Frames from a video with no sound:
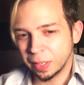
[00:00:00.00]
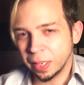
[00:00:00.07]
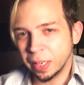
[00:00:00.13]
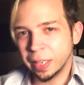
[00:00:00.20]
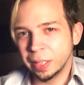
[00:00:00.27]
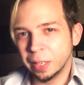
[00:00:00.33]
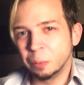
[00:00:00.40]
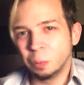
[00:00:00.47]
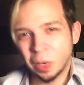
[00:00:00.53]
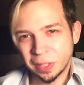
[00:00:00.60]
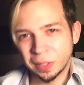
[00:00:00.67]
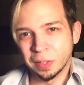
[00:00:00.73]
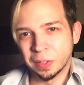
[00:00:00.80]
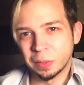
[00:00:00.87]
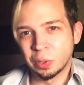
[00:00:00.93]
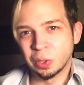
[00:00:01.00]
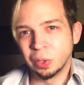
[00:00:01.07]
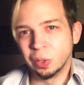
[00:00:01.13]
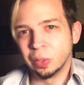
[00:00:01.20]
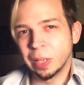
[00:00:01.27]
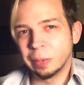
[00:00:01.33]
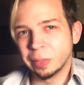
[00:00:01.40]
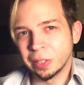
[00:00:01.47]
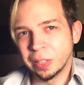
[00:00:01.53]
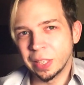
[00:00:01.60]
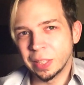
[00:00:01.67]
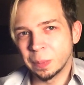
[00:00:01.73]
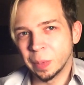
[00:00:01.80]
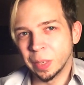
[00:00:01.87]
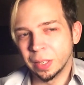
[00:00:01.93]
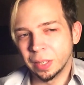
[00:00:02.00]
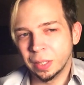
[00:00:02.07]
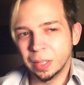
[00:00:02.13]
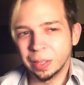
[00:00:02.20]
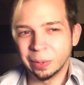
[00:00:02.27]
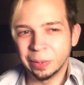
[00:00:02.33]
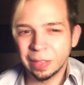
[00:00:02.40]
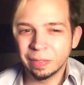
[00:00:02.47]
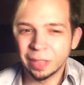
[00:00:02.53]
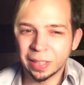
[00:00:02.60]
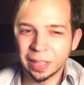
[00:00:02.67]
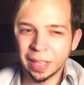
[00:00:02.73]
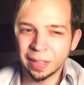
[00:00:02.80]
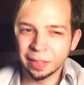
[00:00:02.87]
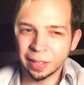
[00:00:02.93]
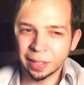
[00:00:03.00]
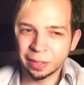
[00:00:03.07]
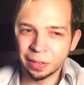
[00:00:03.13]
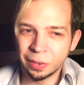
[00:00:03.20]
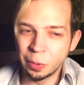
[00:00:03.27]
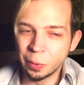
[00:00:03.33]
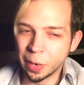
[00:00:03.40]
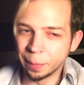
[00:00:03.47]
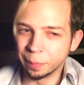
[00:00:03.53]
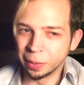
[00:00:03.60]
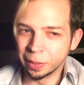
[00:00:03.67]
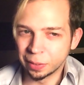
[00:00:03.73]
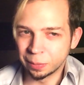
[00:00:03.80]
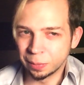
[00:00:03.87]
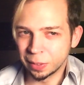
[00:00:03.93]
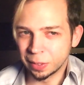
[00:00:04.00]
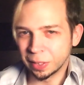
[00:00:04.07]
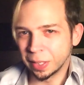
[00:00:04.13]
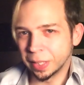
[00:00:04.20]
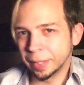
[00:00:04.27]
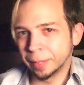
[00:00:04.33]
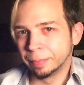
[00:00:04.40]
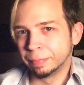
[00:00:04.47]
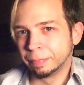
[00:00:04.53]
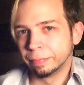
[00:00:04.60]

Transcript: And it wasn't, so that was nice. But, even then, like, the new end boss was like,